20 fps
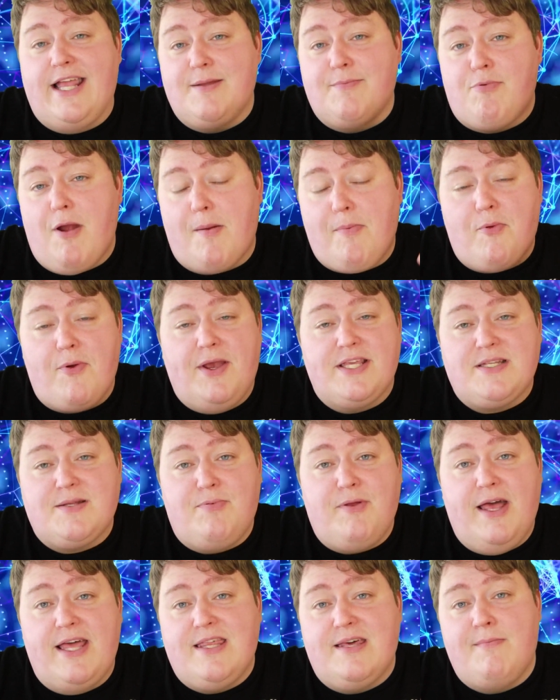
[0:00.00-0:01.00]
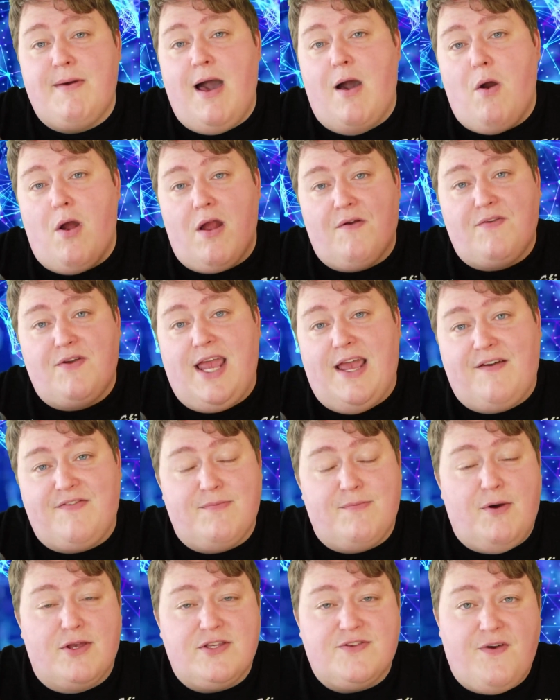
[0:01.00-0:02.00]
and the proper ways to play them are however you
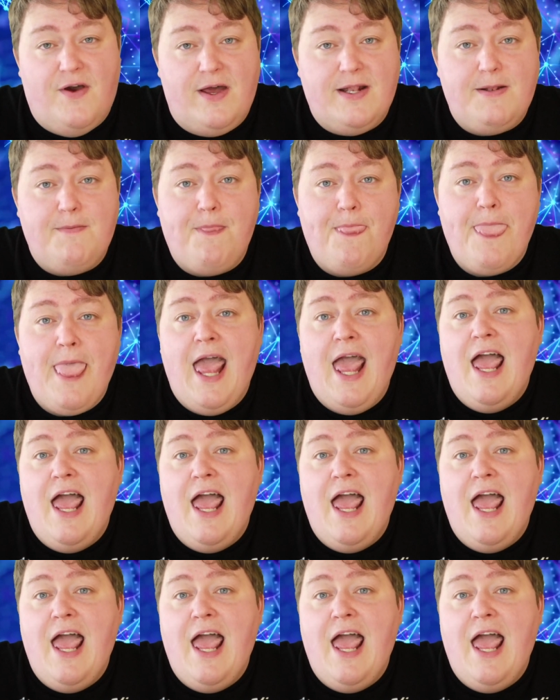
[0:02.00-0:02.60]
have the most fun.